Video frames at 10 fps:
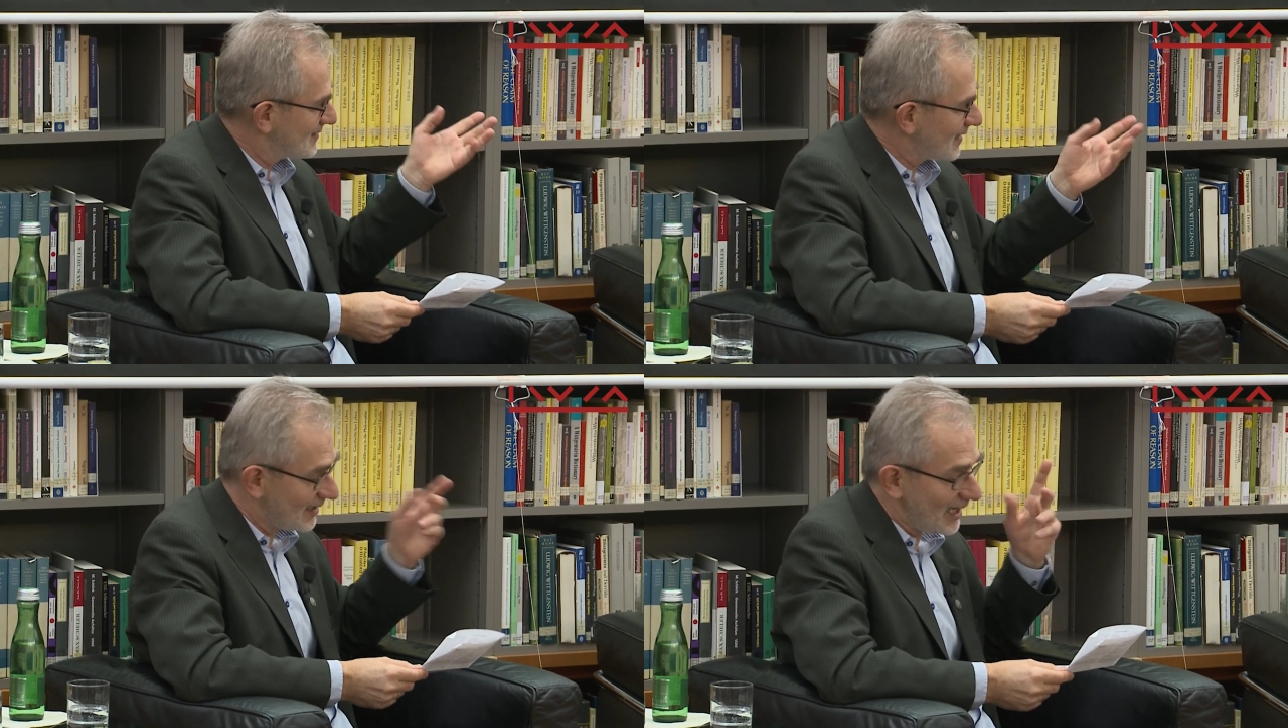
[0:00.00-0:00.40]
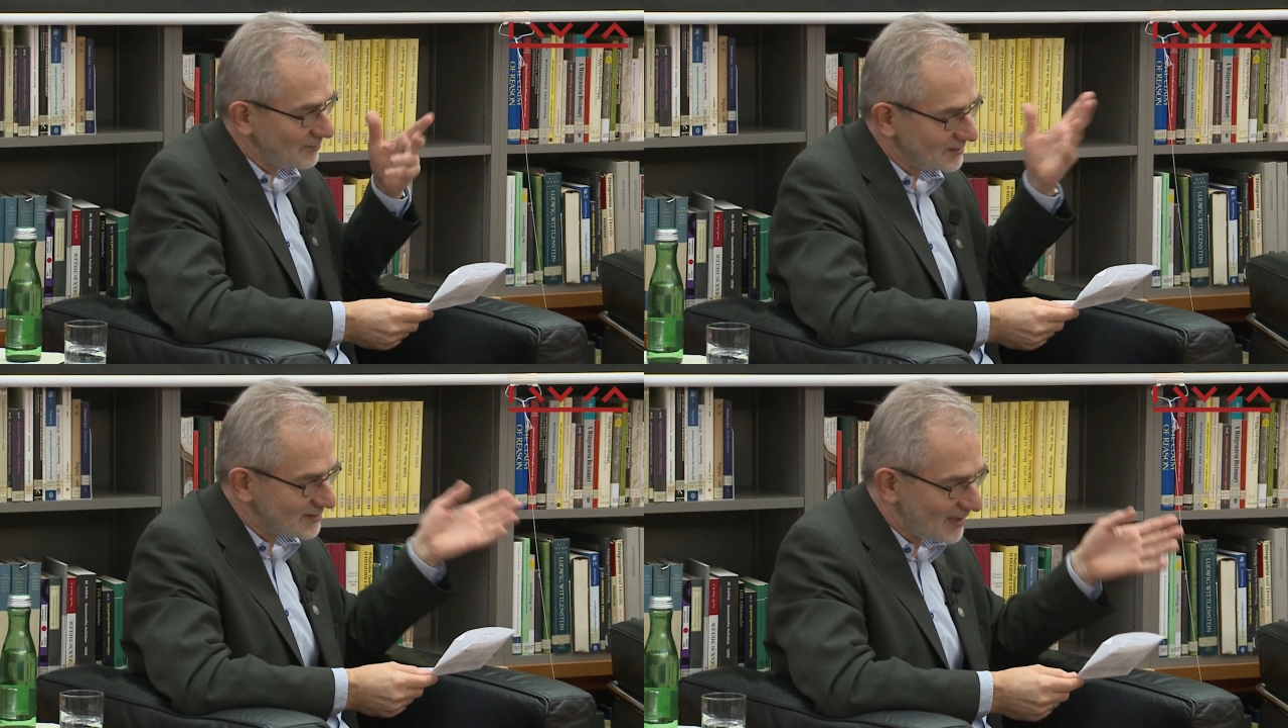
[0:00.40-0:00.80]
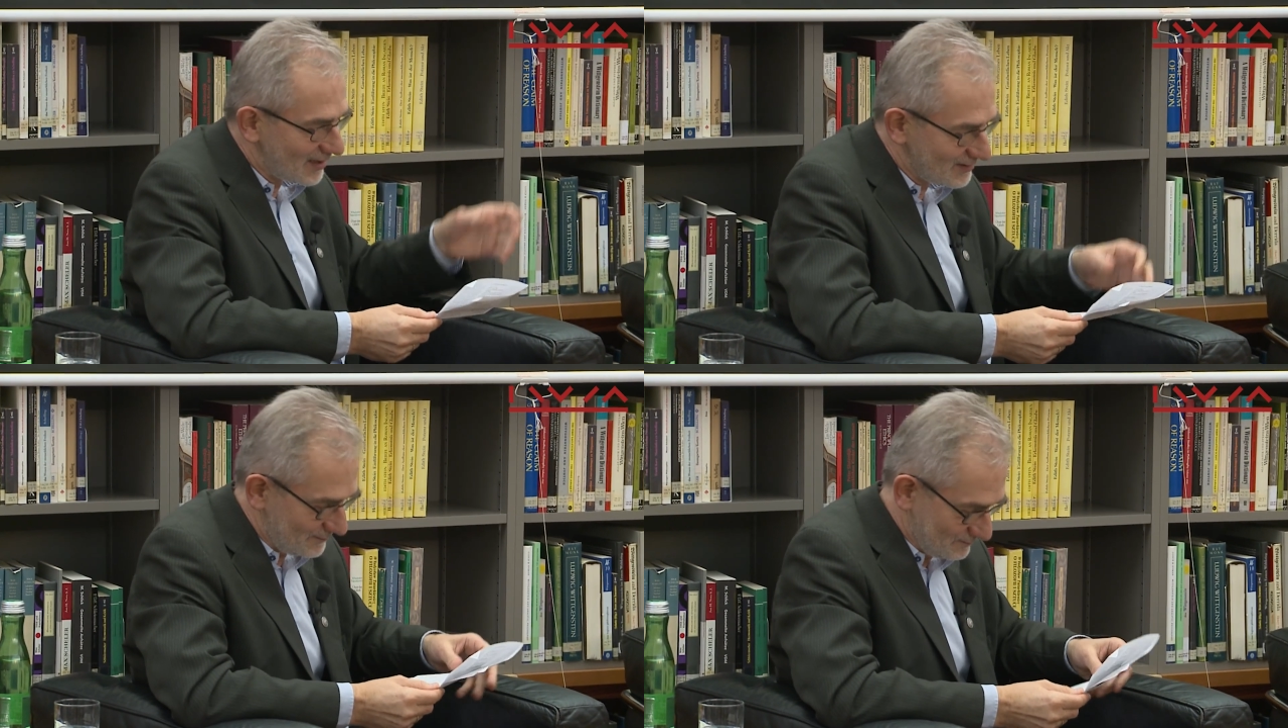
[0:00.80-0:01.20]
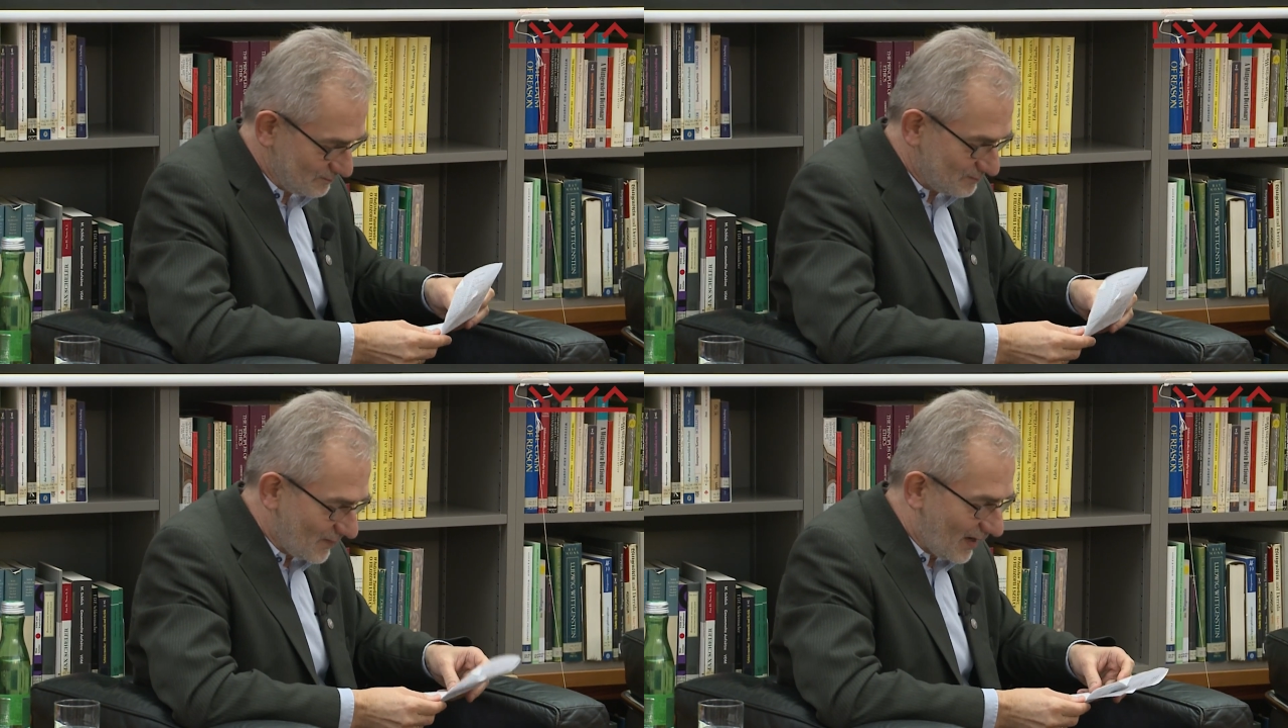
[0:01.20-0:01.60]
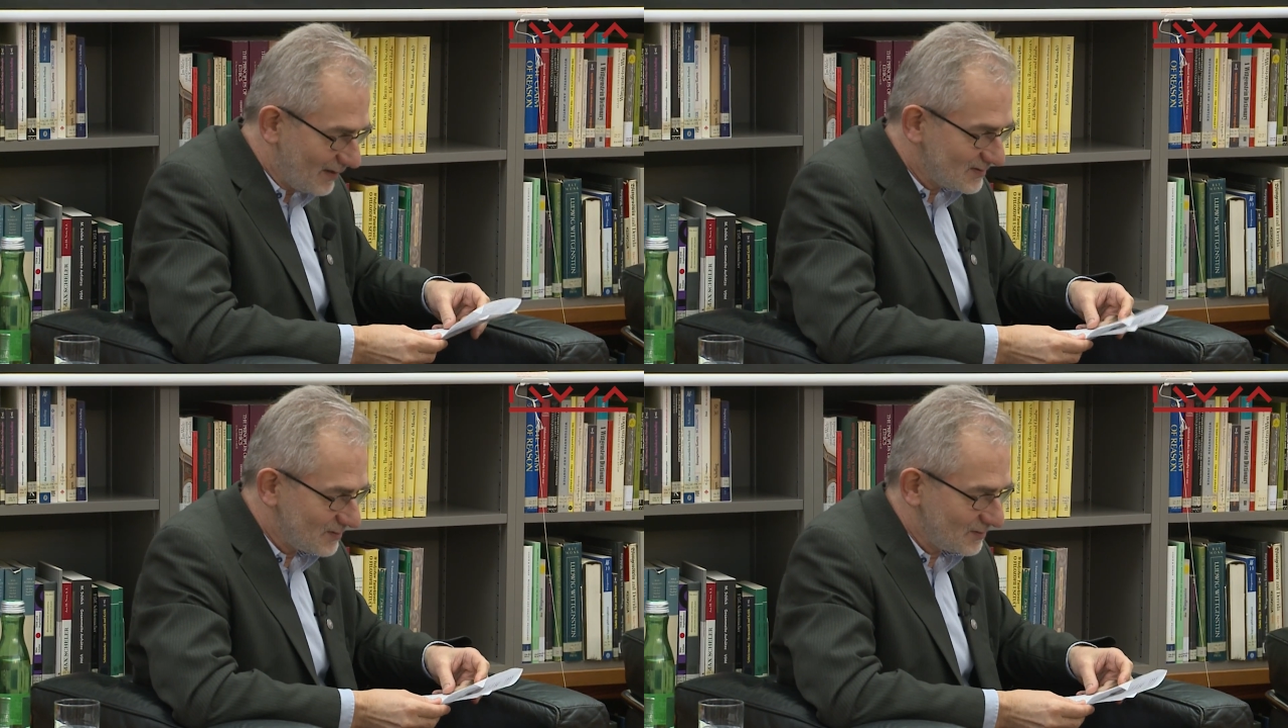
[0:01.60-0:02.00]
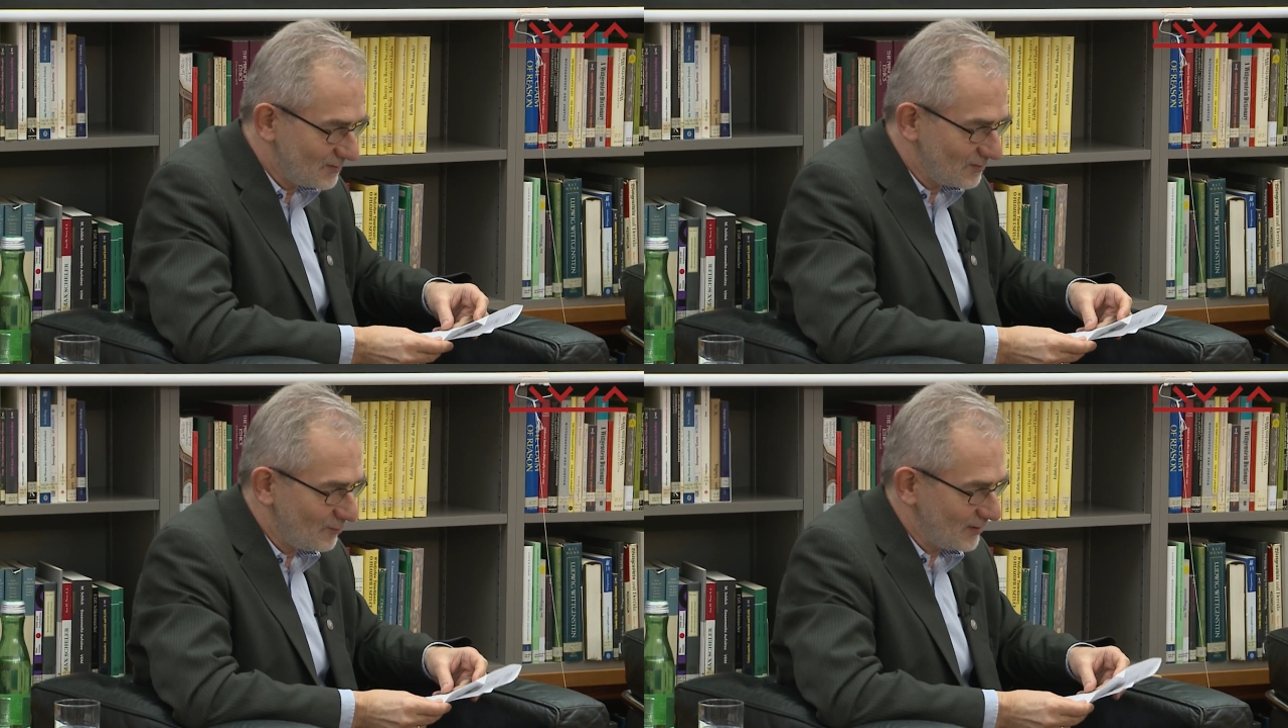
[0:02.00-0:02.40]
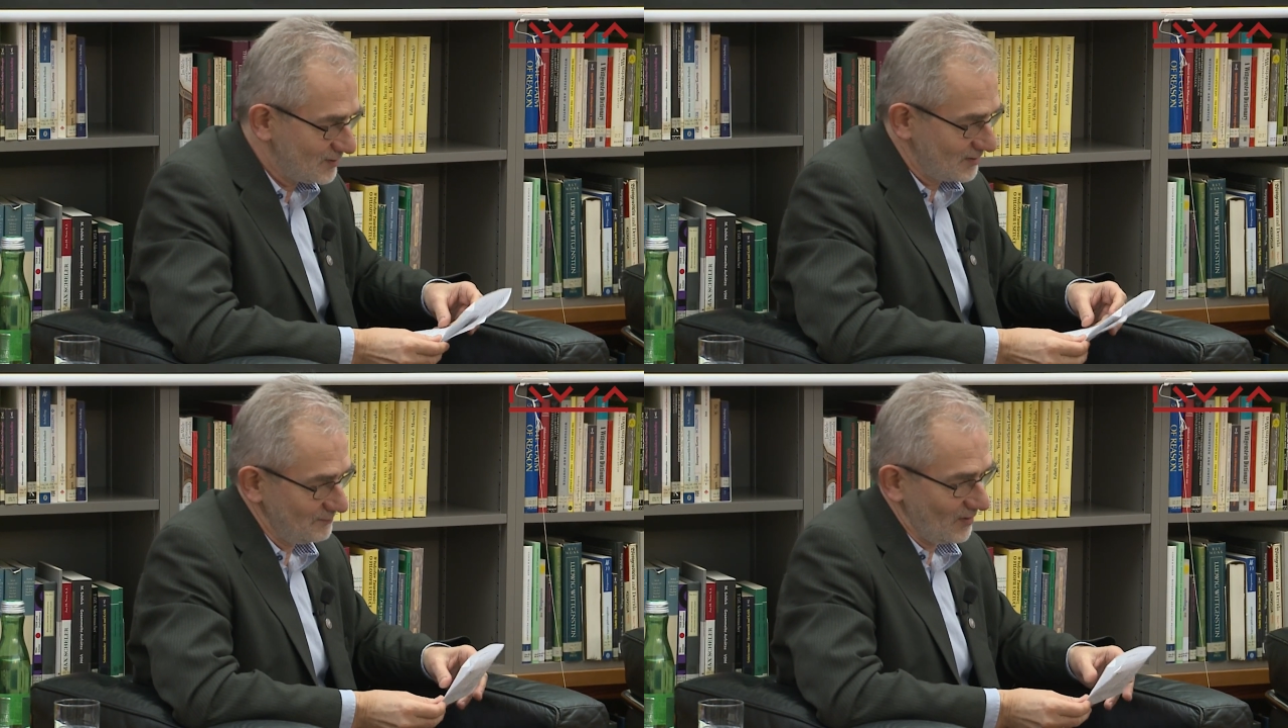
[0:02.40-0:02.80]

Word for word: I'd like to start answering your question